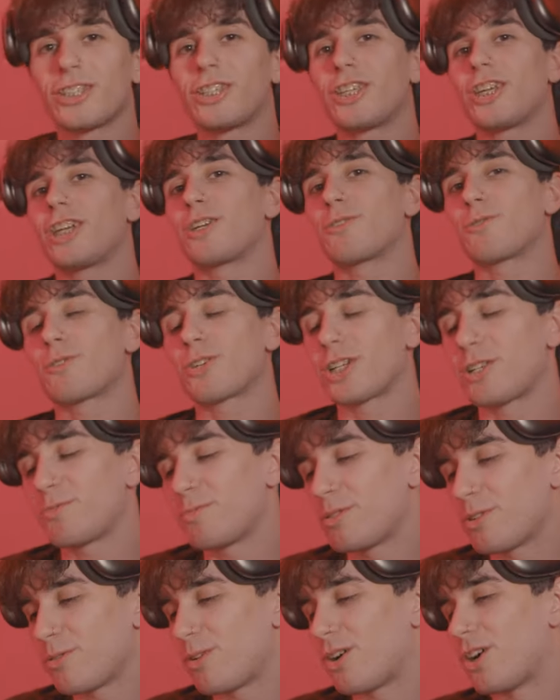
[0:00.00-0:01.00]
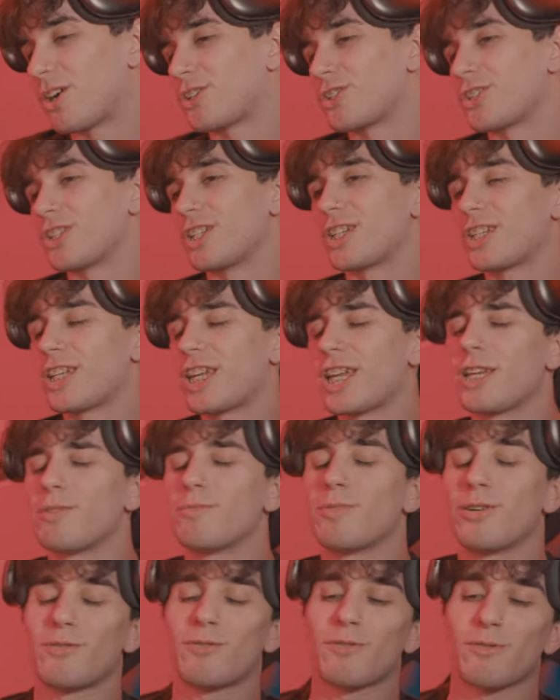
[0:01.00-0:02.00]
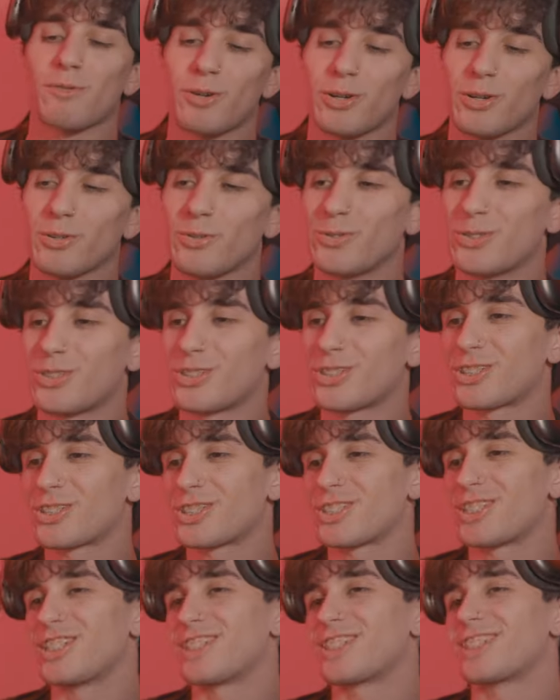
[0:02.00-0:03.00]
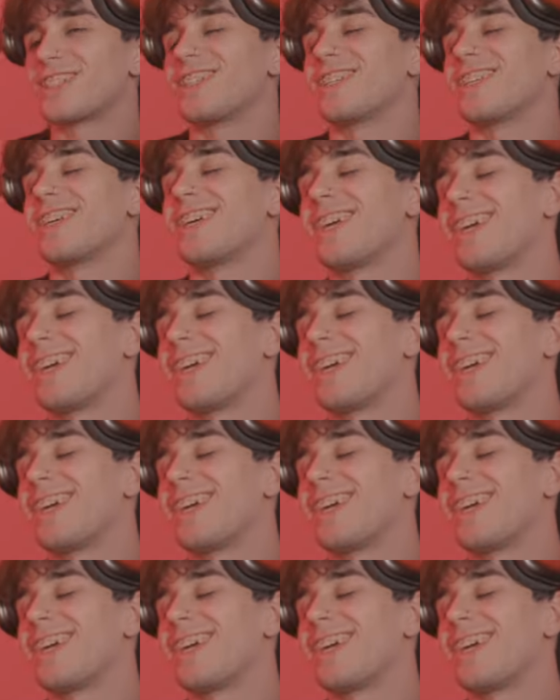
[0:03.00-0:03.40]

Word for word: Today we're going to be watching Game of Thrones Season